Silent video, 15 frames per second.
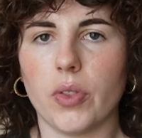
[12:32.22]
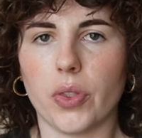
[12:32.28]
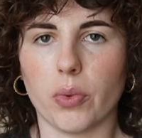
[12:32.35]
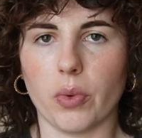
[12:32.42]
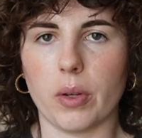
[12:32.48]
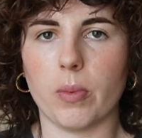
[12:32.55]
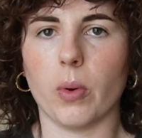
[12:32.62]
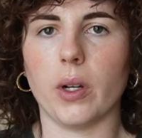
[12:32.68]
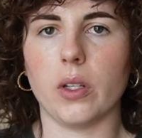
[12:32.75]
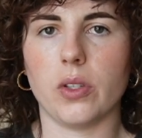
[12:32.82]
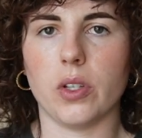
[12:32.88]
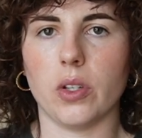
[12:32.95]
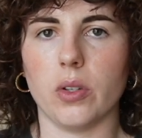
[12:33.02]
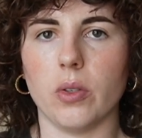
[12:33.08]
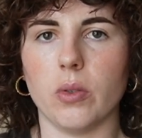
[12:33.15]

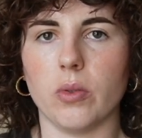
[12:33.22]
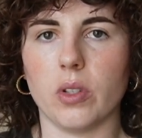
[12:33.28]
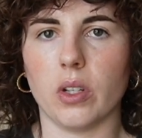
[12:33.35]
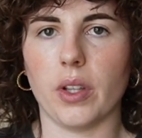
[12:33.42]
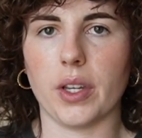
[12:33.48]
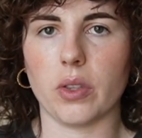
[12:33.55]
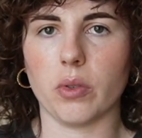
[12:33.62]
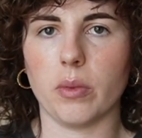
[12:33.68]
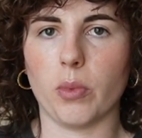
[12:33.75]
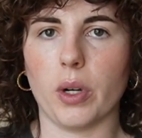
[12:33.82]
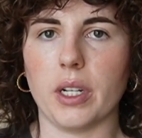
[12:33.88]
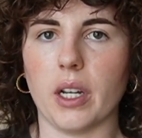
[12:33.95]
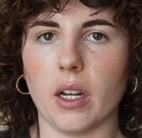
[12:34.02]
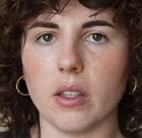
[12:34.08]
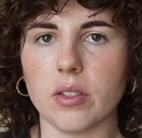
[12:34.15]
3.2 to like
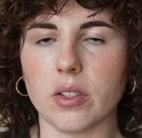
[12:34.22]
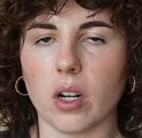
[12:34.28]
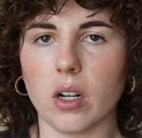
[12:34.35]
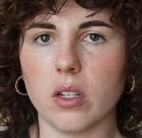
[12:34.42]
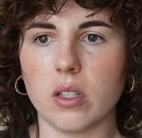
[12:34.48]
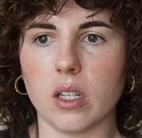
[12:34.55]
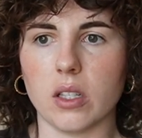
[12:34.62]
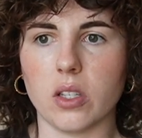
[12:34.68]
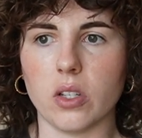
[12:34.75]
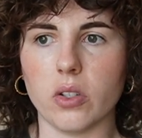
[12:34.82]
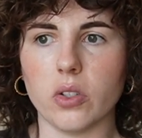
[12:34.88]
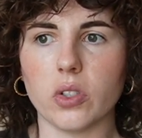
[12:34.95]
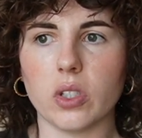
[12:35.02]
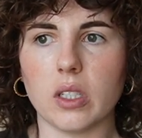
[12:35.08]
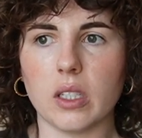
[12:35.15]
3.9 stars, it's
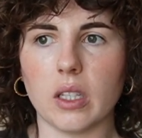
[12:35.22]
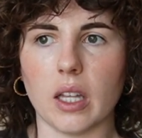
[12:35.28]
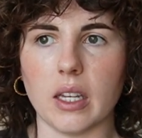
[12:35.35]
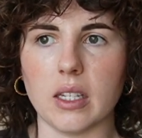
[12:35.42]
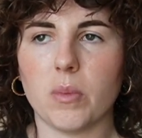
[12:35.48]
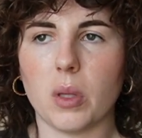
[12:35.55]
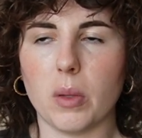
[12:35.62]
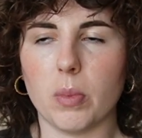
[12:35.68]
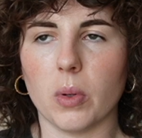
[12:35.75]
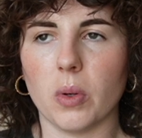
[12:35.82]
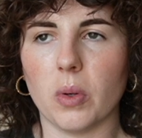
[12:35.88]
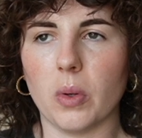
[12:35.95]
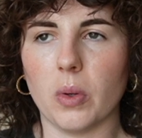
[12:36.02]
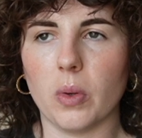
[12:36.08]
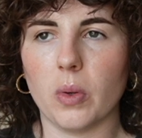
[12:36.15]
usually like
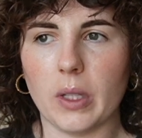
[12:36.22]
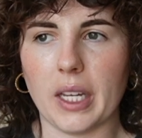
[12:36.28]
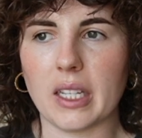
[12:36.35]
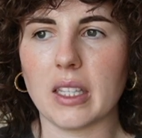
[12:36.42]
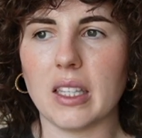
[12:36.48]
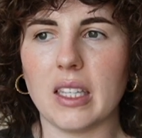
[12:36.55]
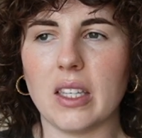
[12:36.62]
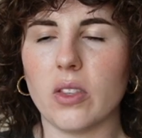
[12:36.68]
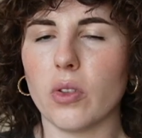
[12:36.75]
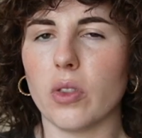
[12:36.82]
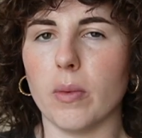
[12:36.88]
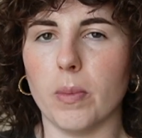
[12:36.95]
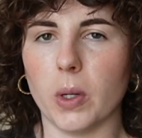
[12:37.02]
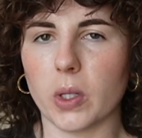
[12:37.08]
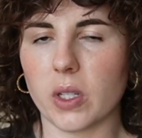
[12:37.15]
people like either the
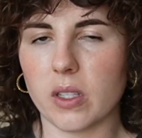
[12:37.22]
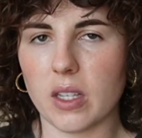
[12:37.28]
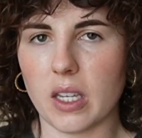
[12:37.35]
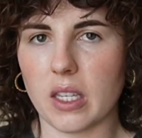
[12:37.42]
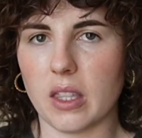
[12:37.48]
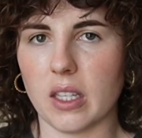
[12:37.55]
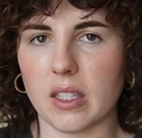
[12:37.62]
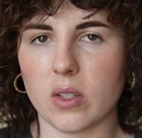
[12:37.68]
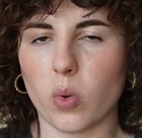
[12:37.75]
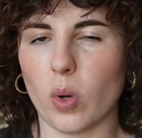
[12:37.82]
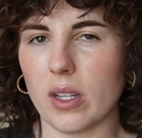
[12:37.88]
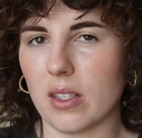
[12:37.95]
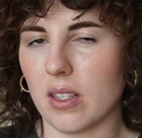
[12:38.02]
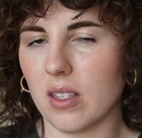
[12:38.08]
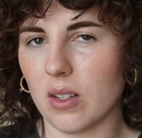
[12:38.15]
book is like the
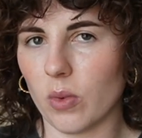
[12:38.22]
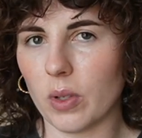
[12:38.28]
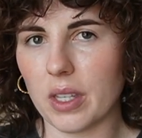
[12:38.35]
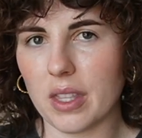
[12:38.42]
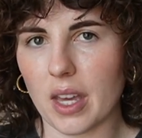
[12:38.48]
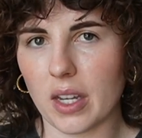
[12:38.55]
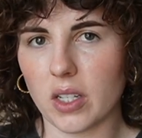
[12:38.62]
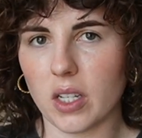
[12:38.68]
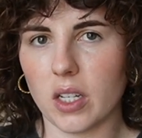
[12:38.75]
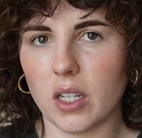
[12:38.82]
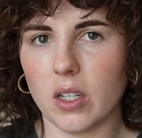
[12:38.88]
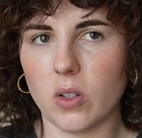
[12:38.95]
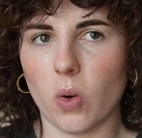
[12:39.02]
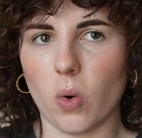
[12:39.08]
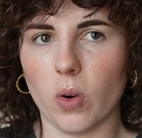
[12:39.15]
twist isn't really that
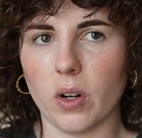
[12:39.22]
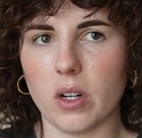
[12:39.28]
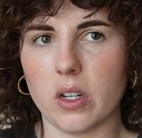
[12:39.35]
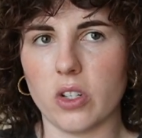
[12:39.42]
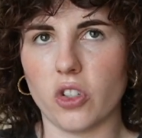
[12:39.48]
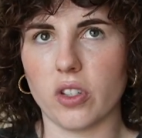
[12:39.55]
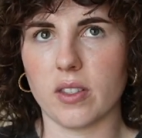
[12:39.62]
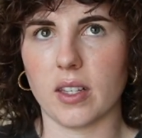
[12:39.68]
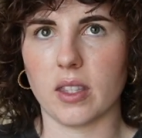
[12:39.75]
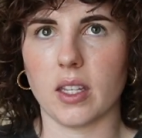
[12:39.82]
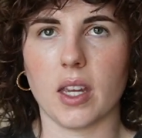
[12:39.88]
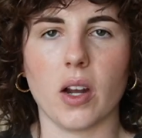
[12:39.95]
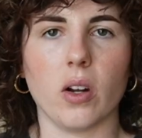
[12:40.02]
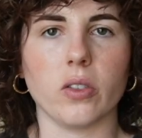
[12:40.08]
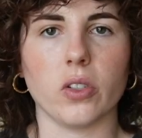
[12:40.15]
good or it's just like the
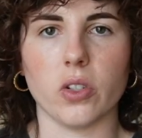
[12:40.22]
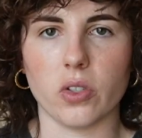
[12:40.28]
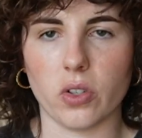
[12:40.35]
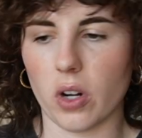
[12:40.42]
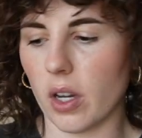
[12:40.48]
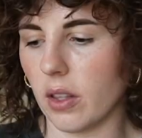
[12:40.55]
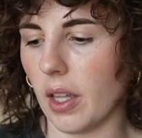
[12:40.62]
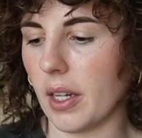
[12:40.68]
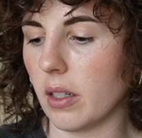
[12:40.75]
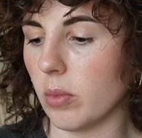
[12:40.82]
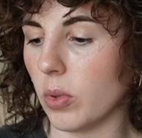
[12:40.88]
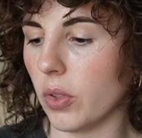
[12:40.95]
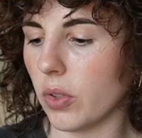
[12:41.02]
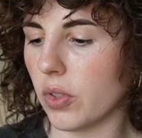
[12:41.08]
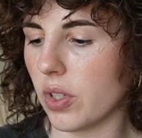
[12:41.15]
characters are
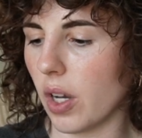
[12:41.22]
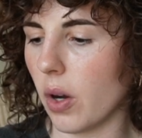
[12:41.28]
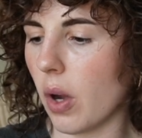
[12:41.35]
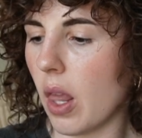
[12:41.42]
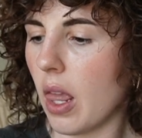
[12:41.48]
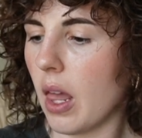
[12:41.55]
unlikable. So